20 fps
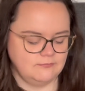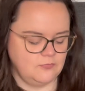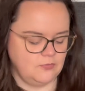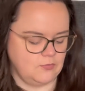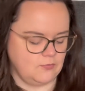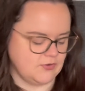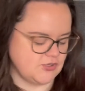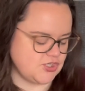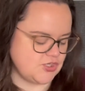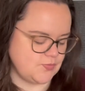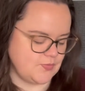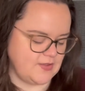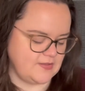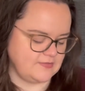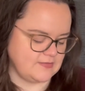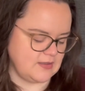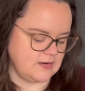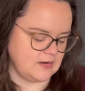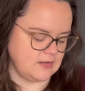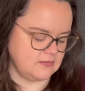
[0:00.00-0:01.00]
when she wears
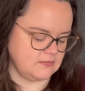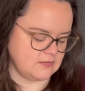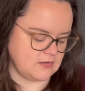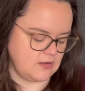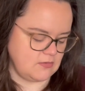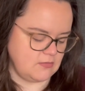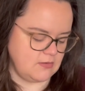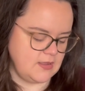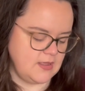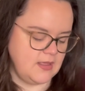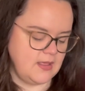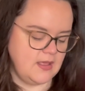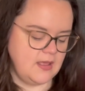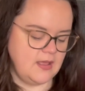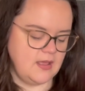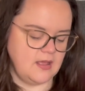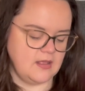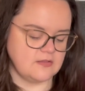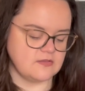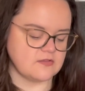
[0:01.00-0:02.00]
that nice coat.
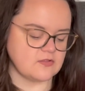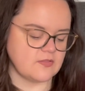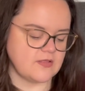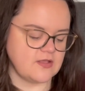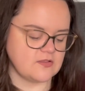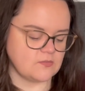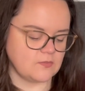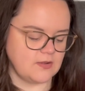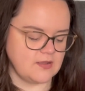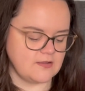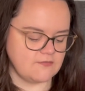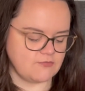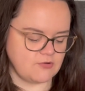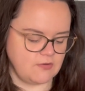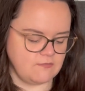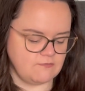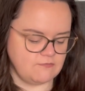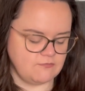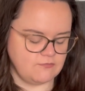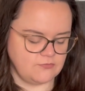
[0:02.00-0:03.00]
And so that's why I've
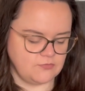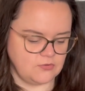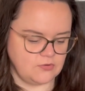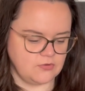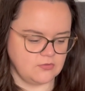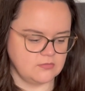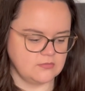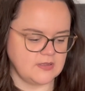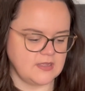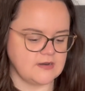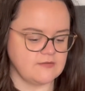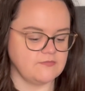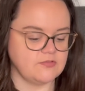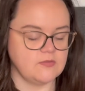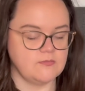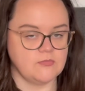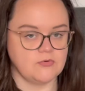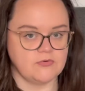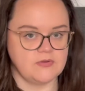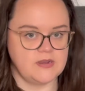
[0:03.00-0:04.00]
gone for kind of the
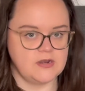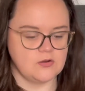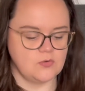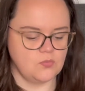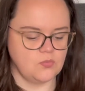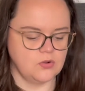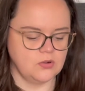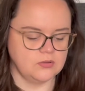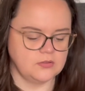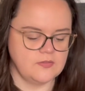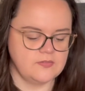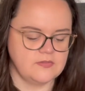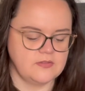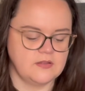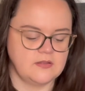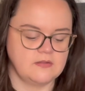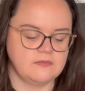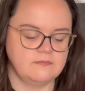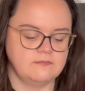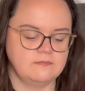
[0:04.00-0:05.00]
merino wool and
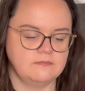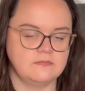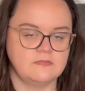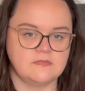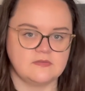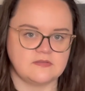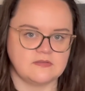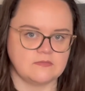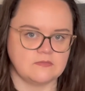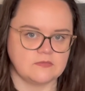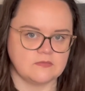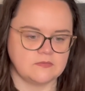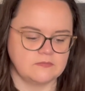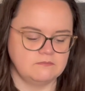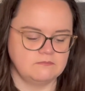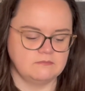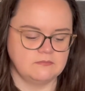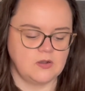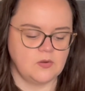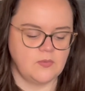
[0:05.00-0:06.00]
the silk
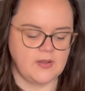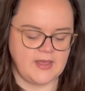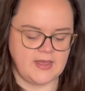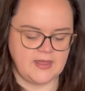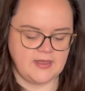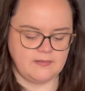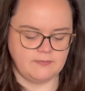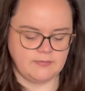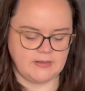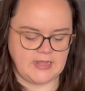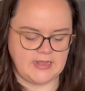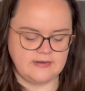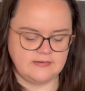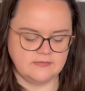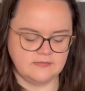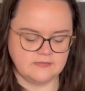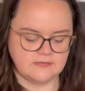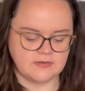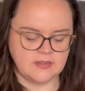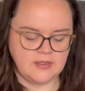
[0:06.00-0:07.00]
mohair
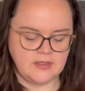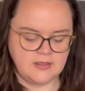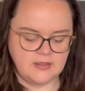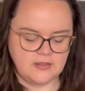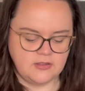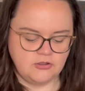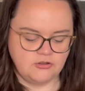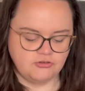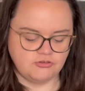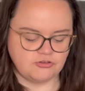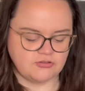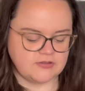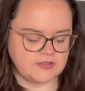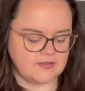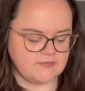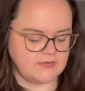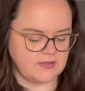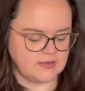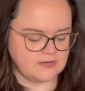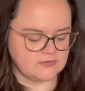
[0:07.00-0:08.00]
blend, just to
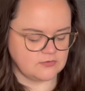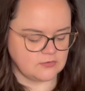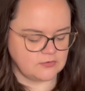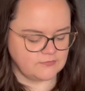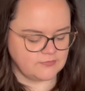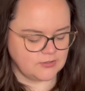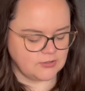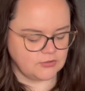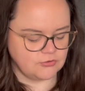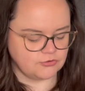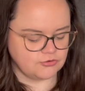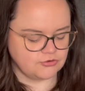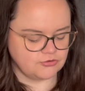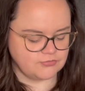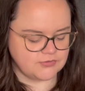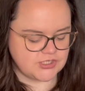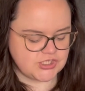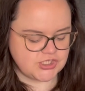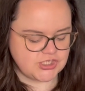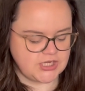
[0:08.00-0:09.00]
give it sort of a
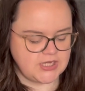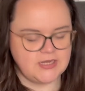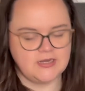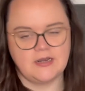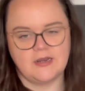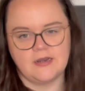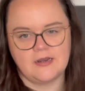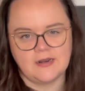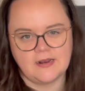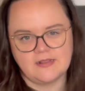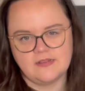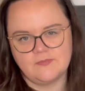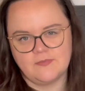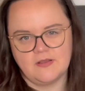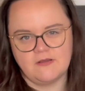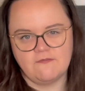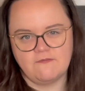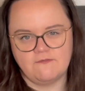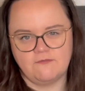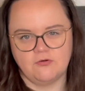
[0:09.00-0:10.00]
luxury sheen and a nice bit
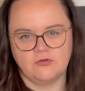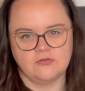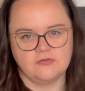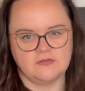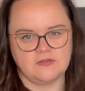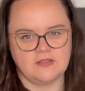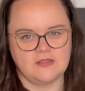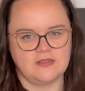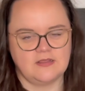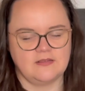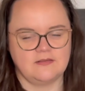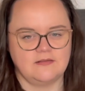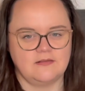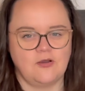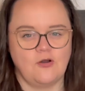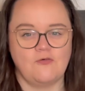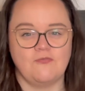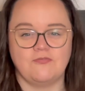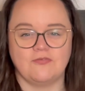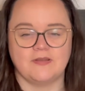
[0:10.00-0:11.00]
of fuzz. I think it,
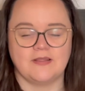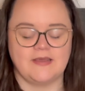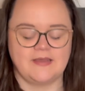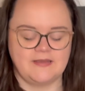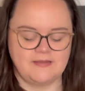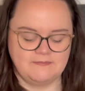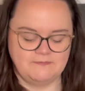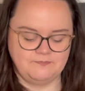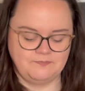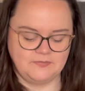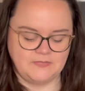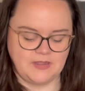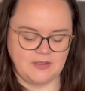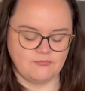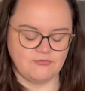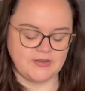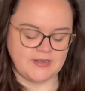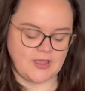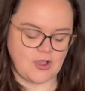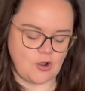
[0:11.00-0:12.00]
hopefully, I'm
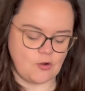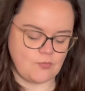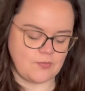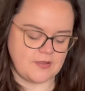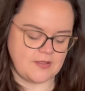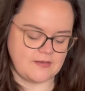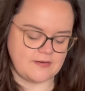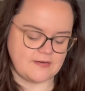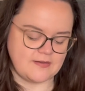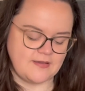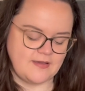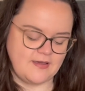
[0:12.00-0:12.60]
really hoping